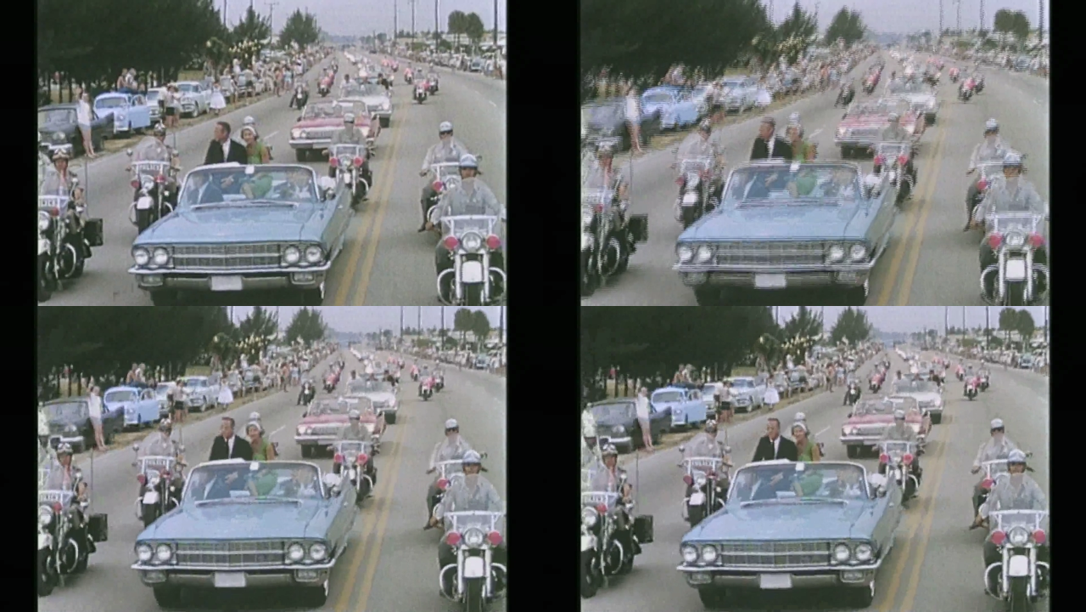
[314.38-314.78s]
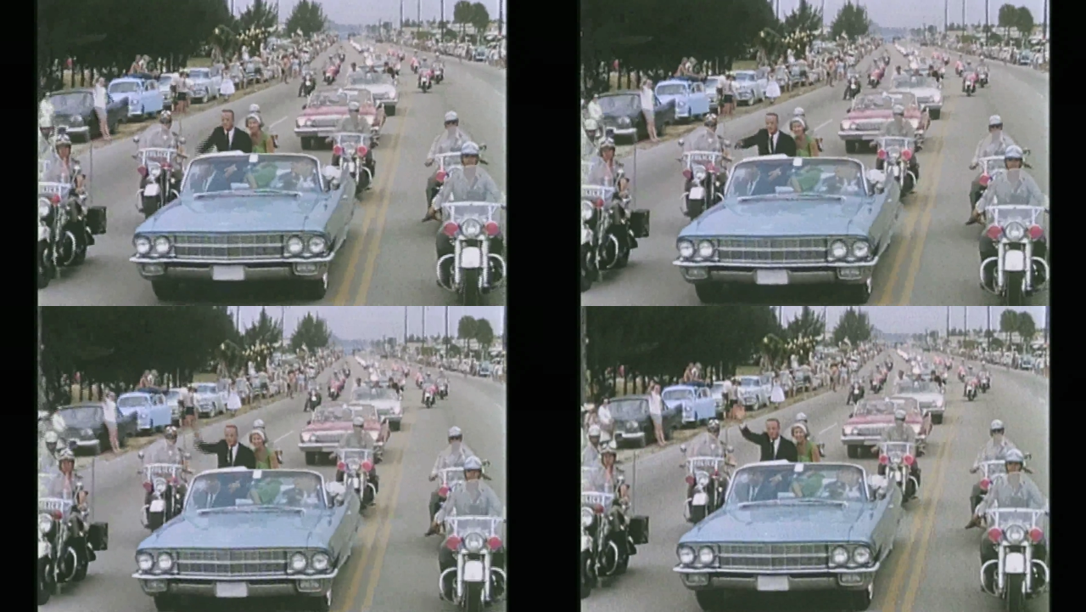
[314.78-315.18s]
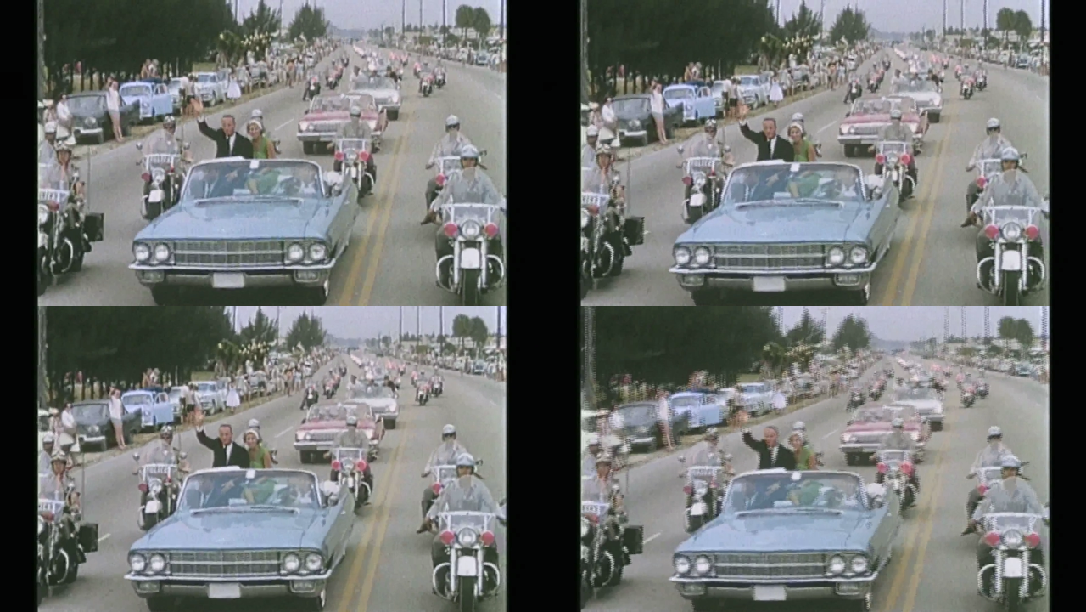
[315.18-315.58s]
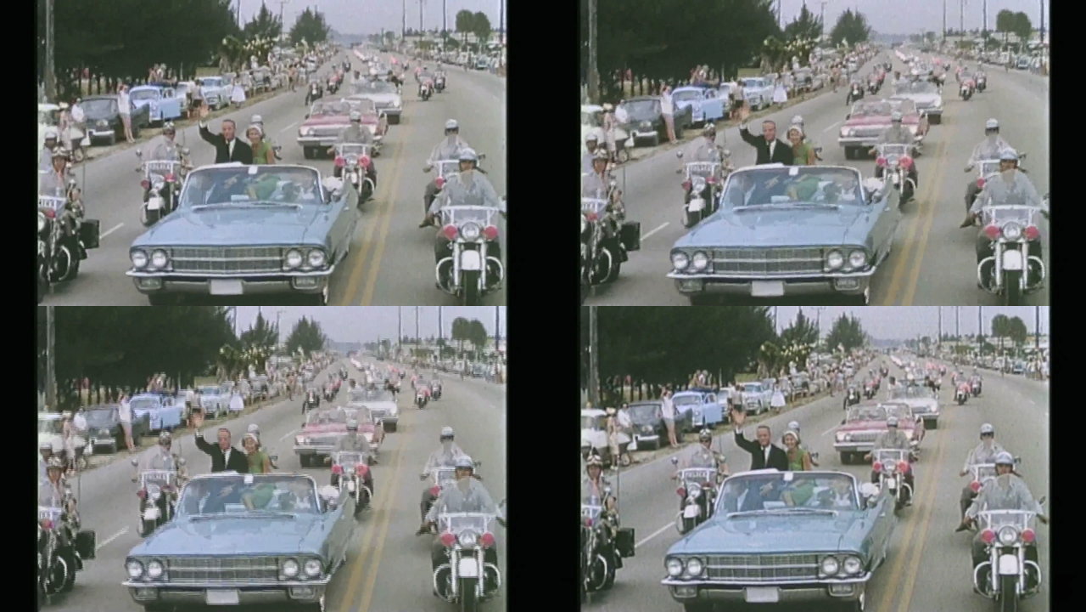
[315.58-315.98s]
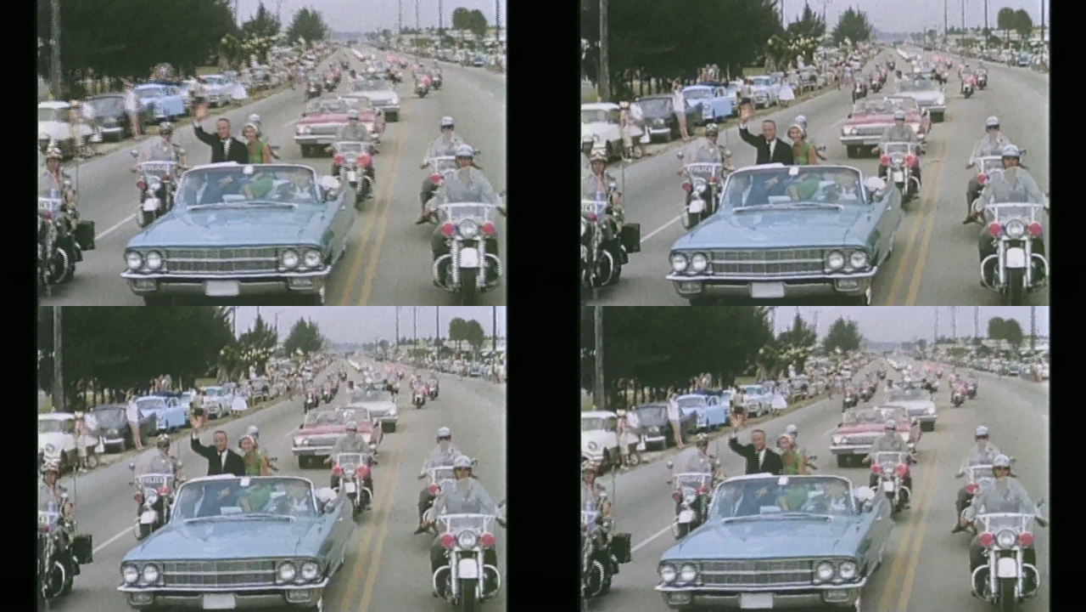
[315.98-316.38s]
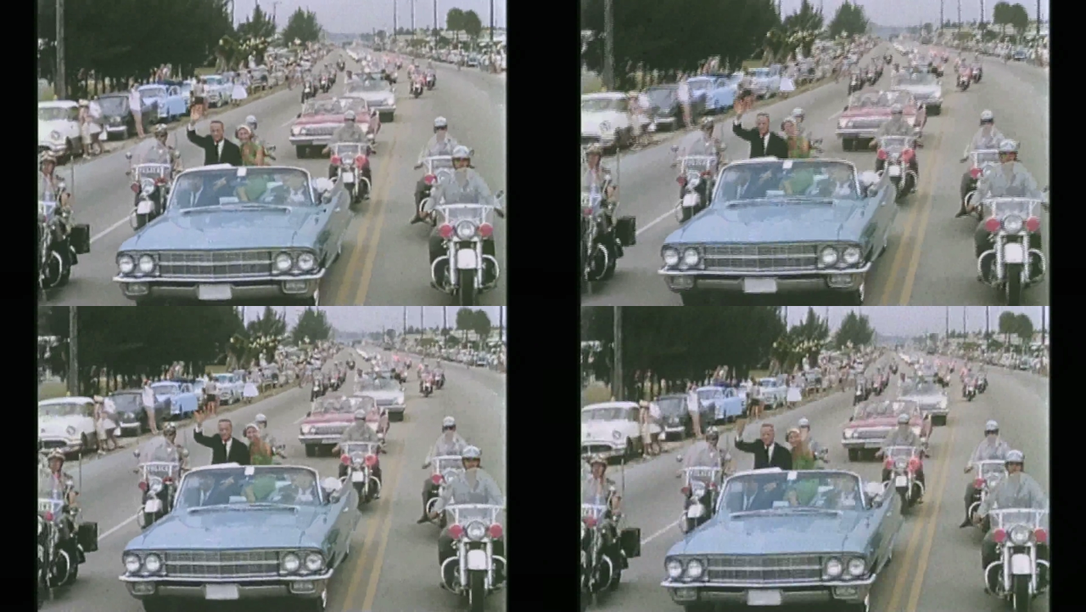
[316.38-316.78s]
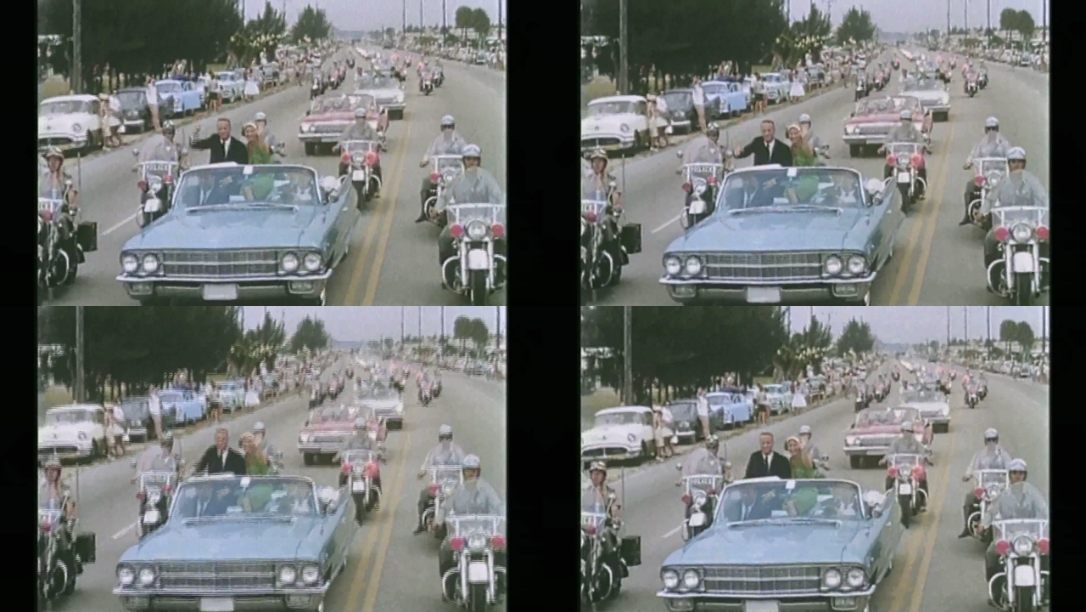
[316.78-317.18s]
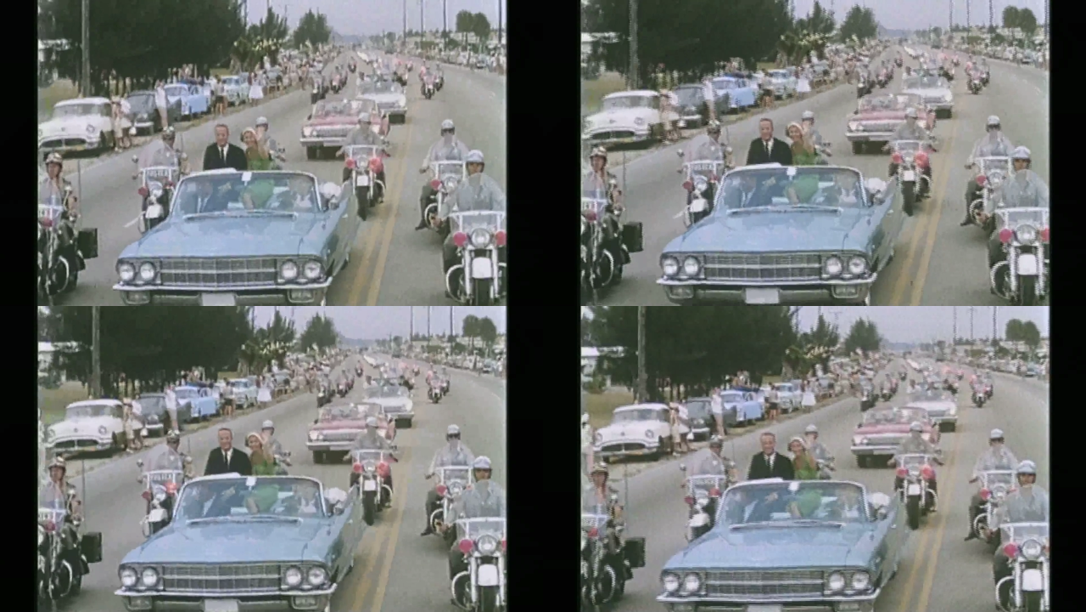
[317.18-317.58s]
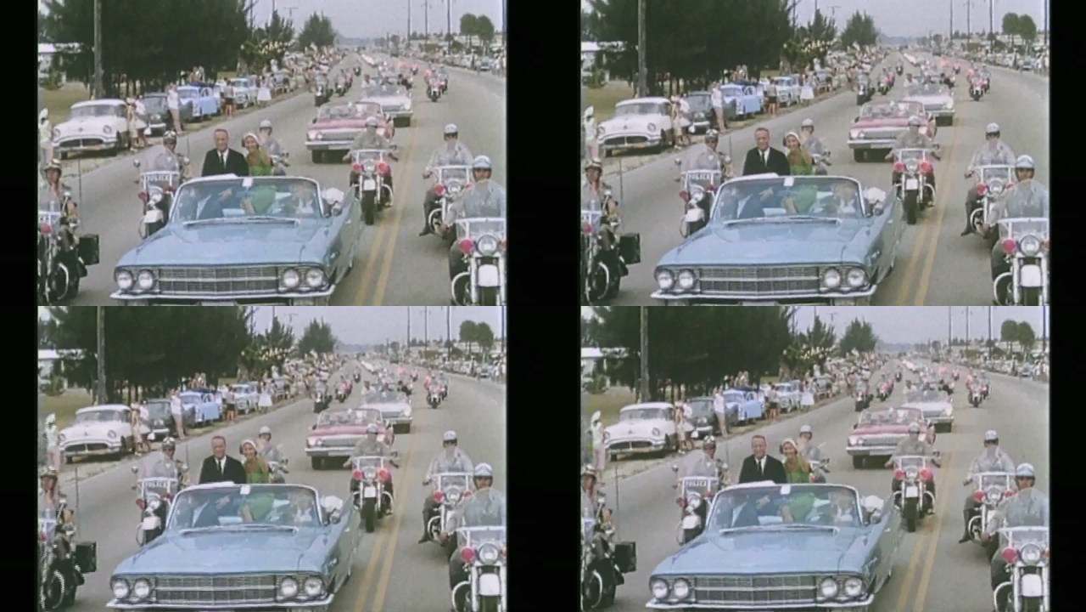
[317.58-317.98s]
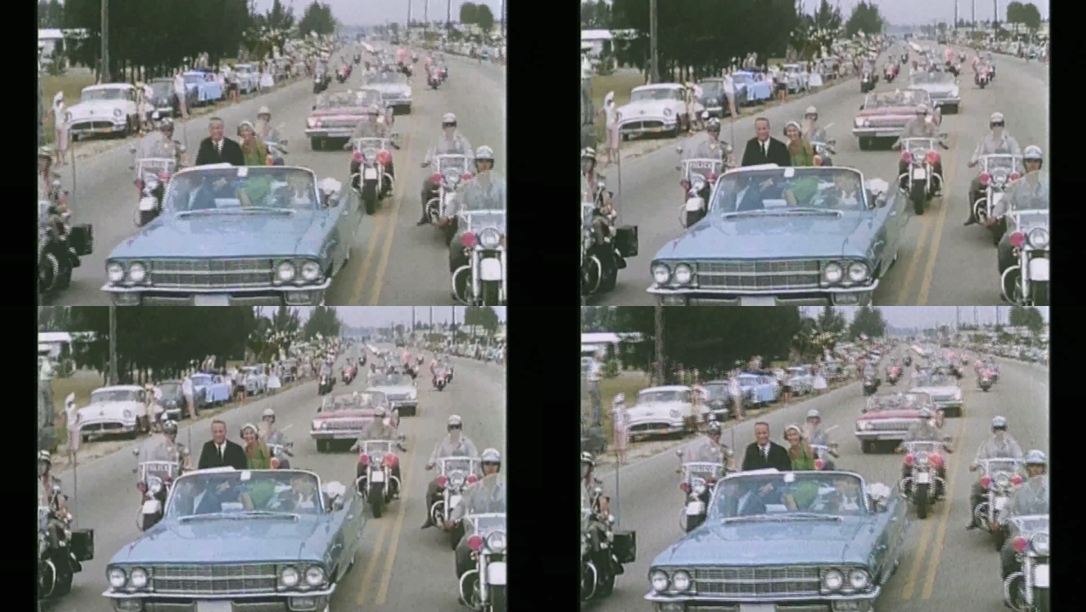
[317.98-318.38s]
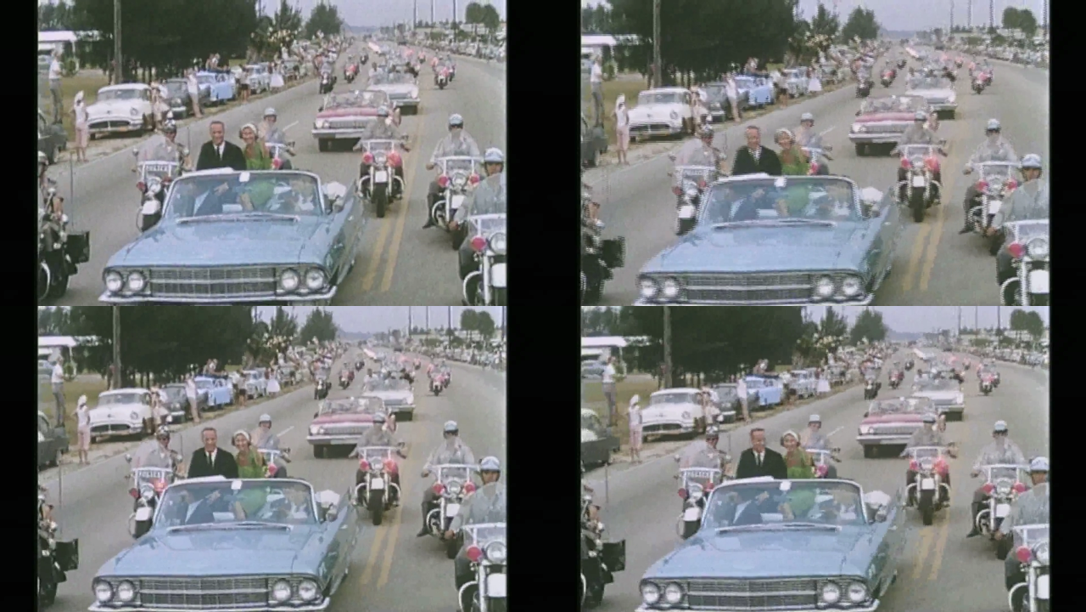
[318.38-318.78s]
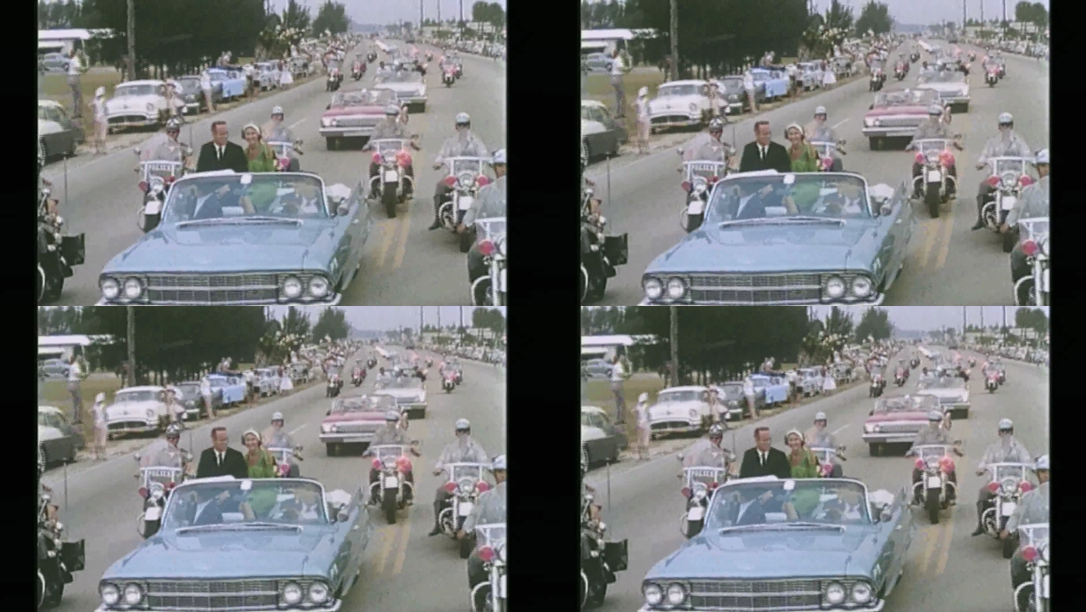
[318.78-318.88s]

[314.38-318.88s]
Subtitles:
(no speaker visible)